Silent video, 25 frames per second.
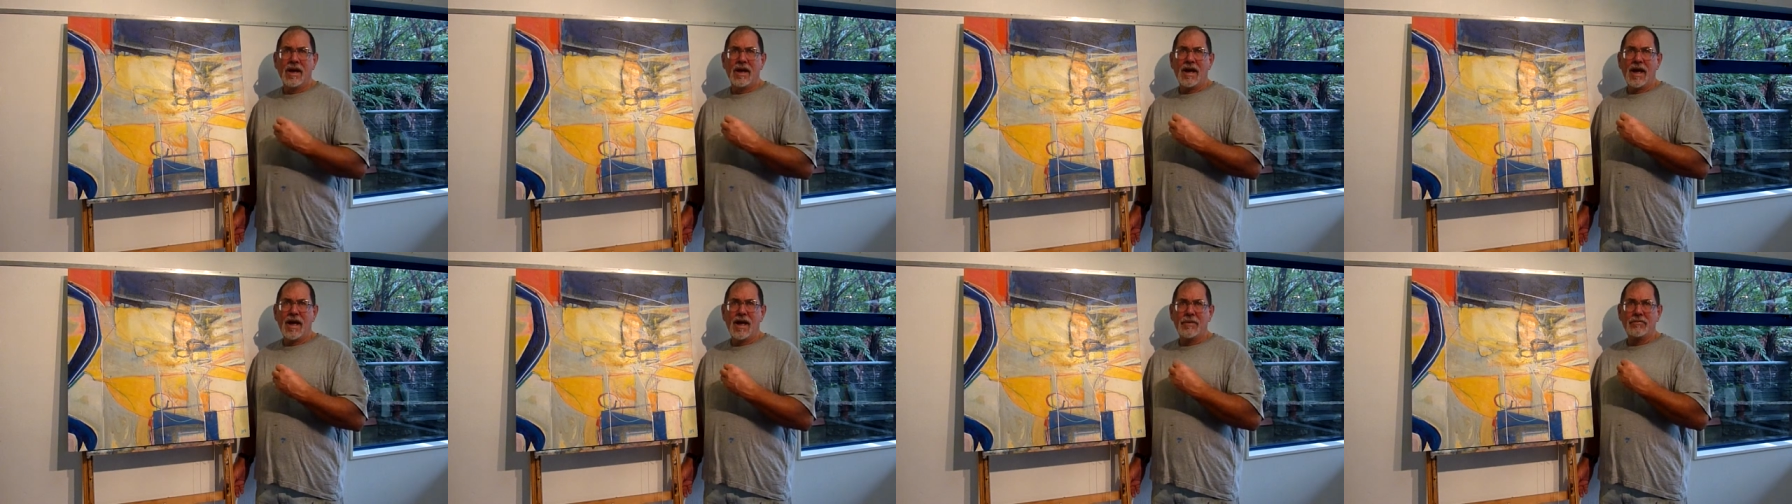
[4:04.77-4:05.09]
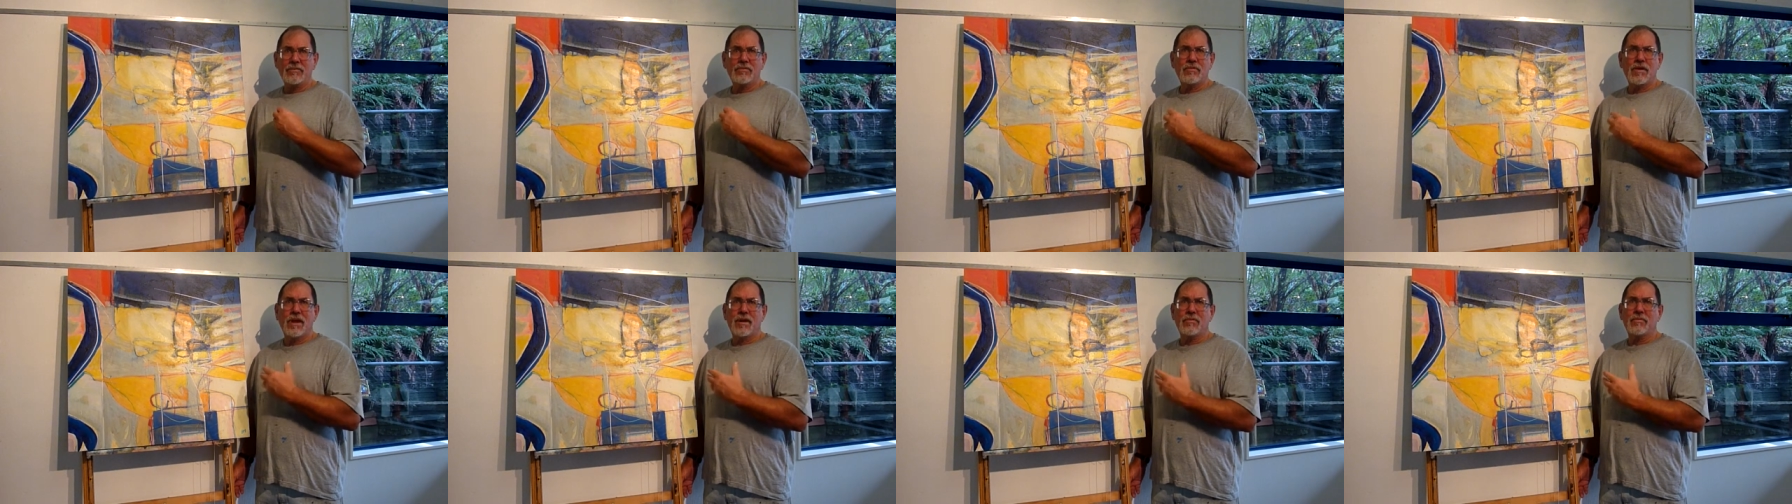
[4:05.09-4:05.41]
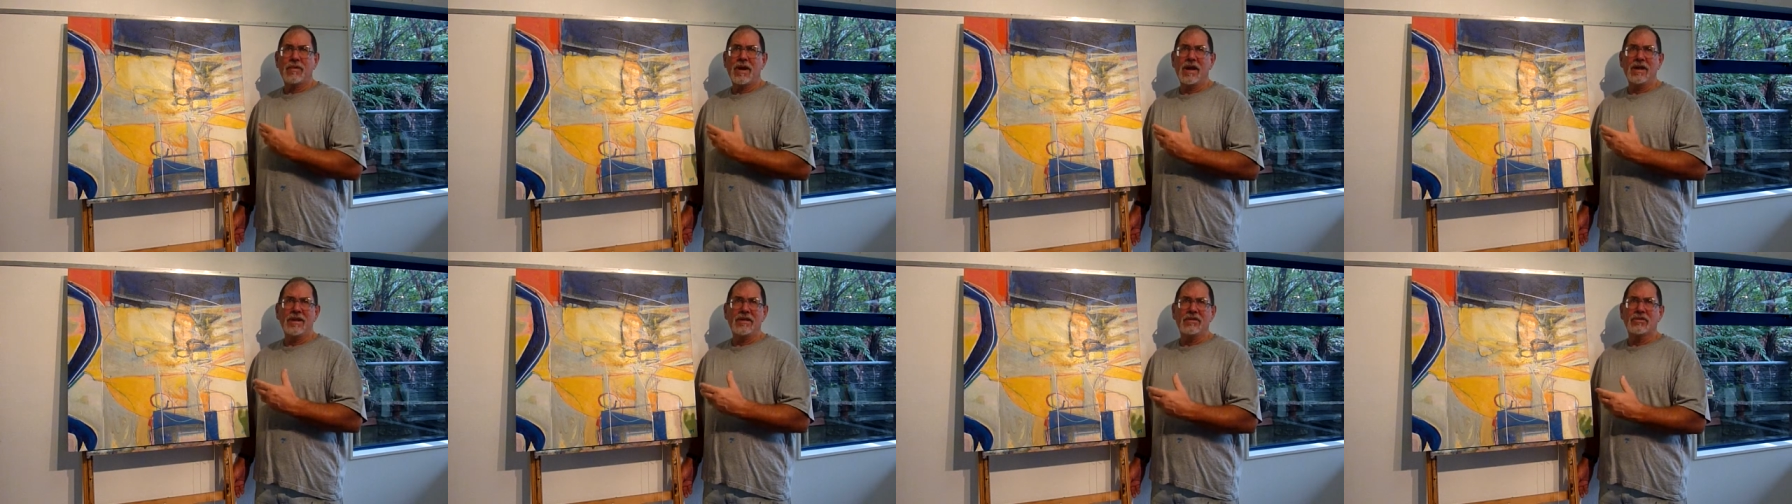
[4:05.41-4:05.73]
Abstract
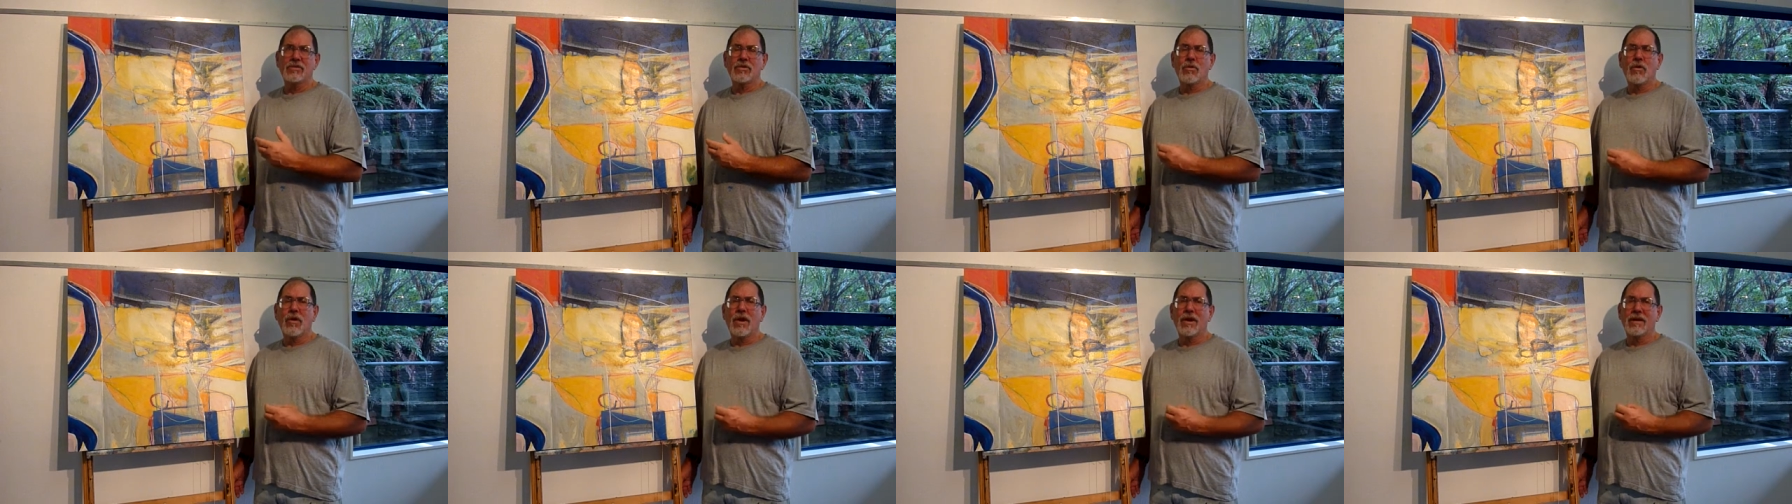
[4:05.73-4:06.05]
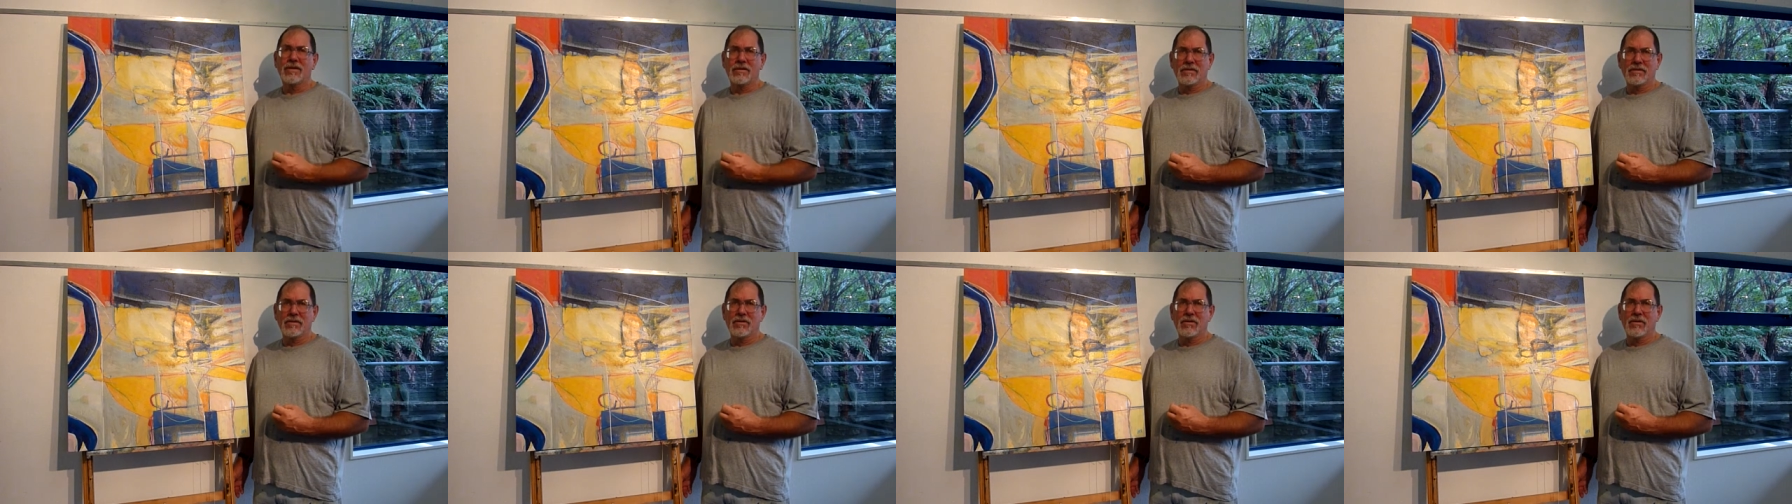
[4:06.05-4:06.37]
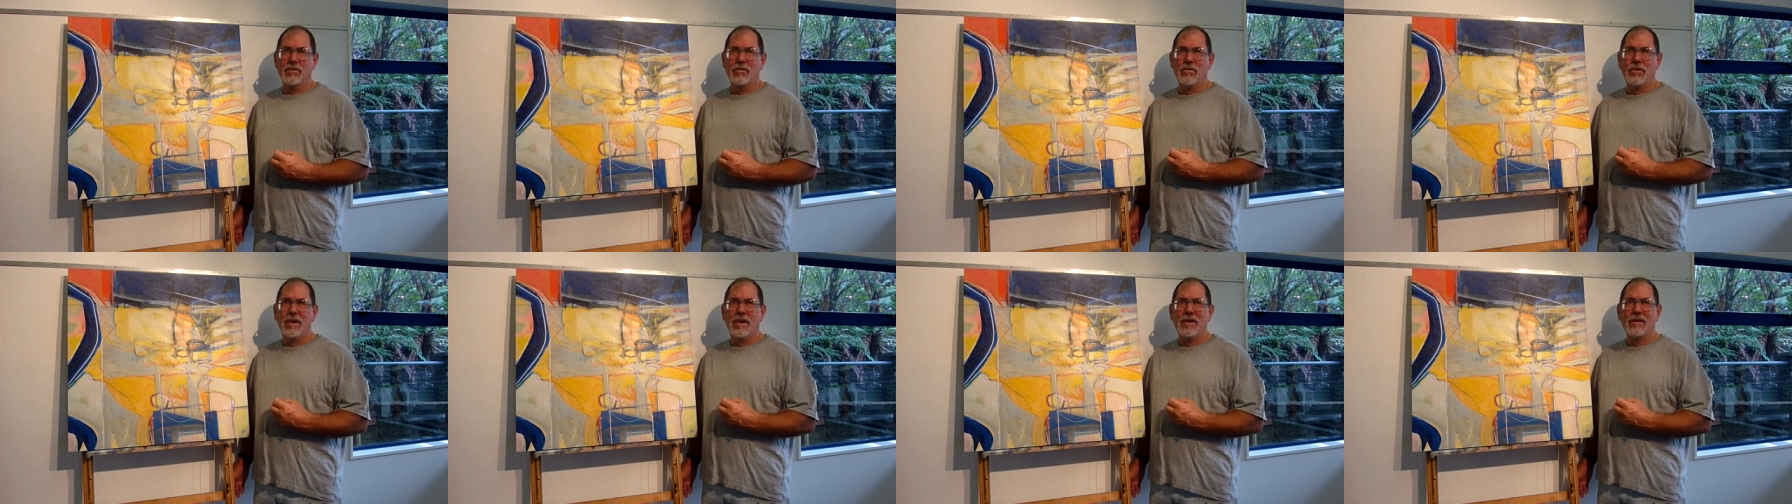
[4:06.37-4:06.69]
painting is quite
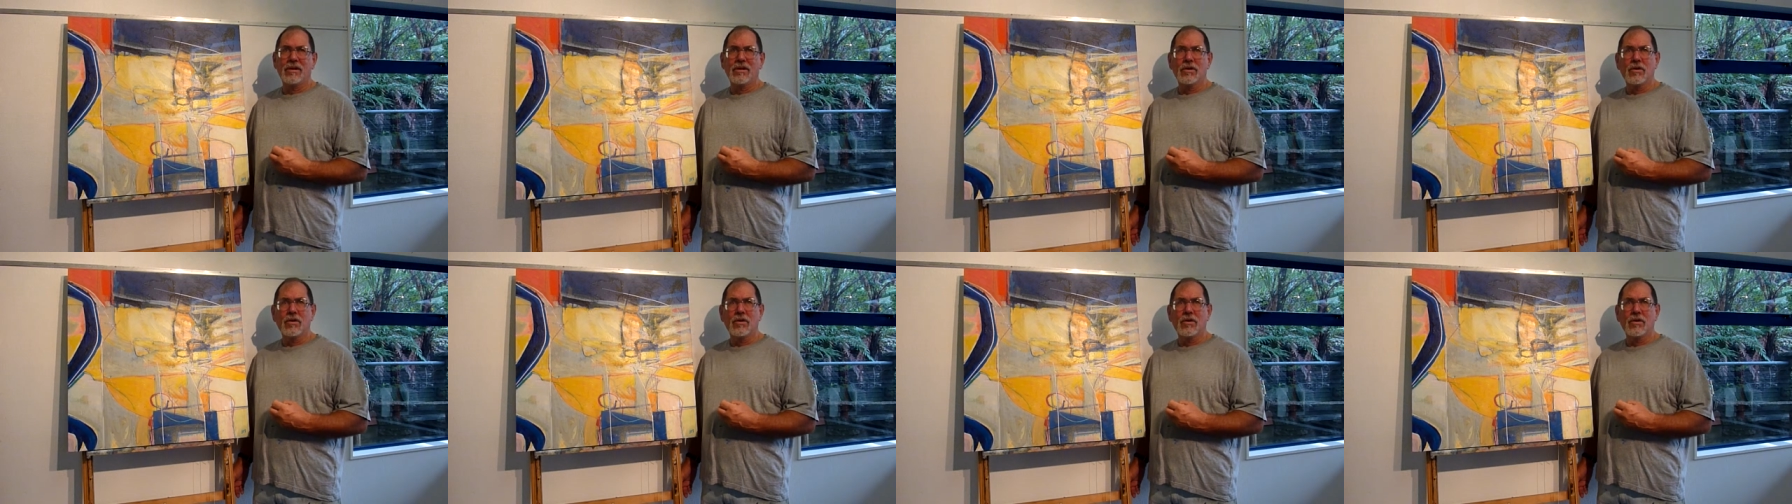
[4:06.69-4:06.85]
well